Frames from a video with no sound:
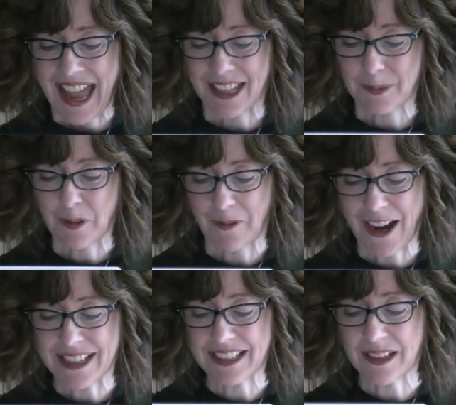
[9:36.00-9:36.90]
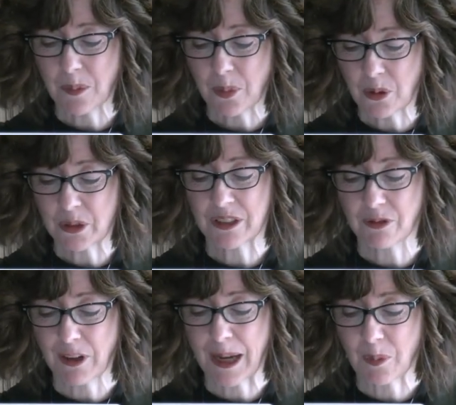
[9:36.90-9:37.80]
has provided an
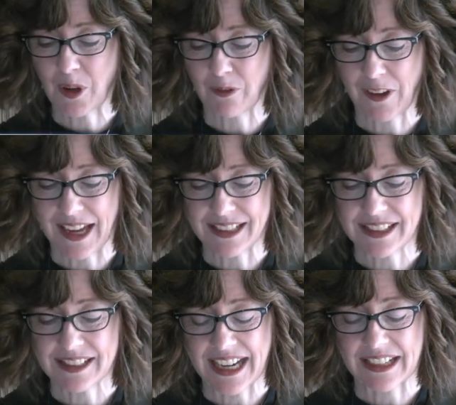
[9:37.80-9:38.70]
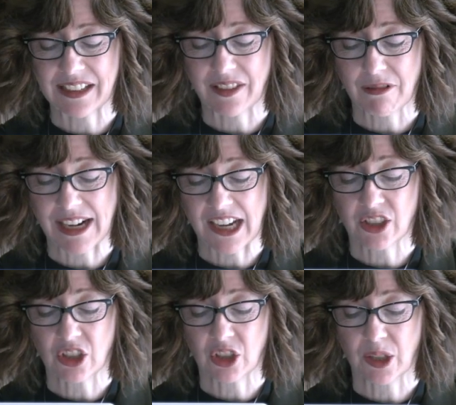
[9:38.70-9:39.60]
important framework for understanding the
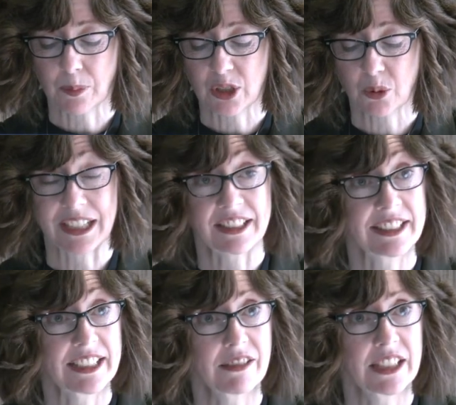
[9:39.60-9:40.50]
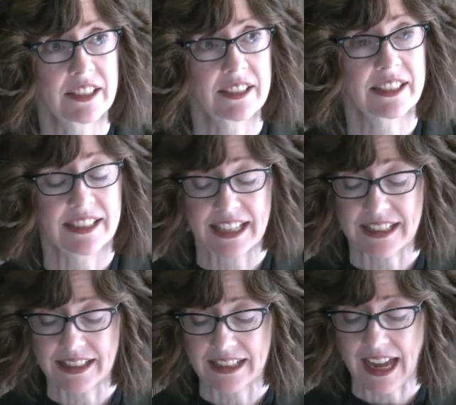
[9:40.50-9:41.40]
relationship between serious
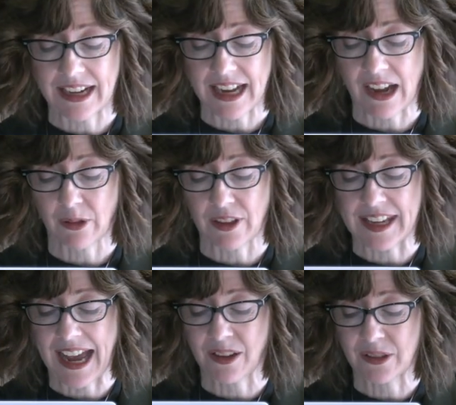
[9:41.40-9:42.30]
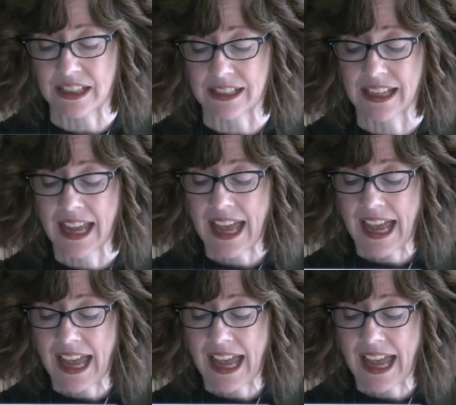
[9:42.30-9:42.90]
disease and unhealthy housing,